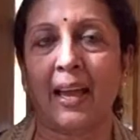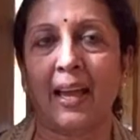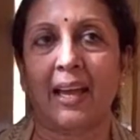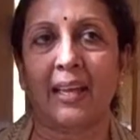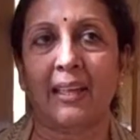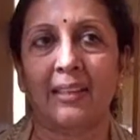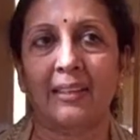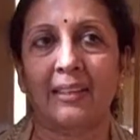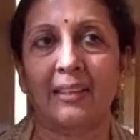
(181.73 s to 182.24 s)

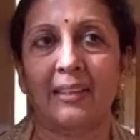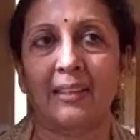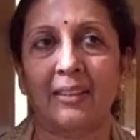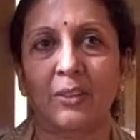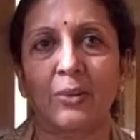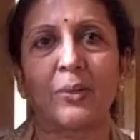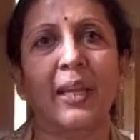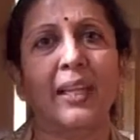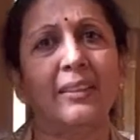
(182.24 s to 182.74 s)
And
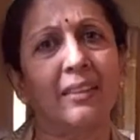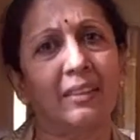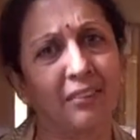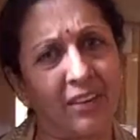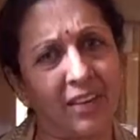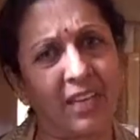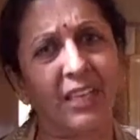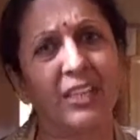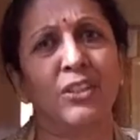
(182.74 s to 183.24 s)
to get the
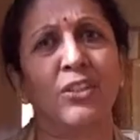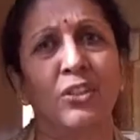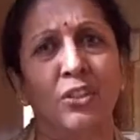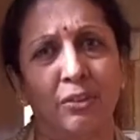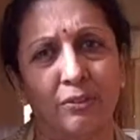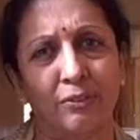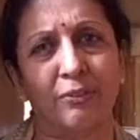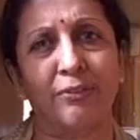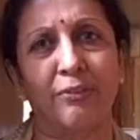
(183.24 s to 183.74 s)
range
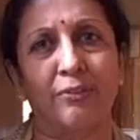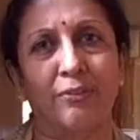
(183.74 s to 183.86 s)
of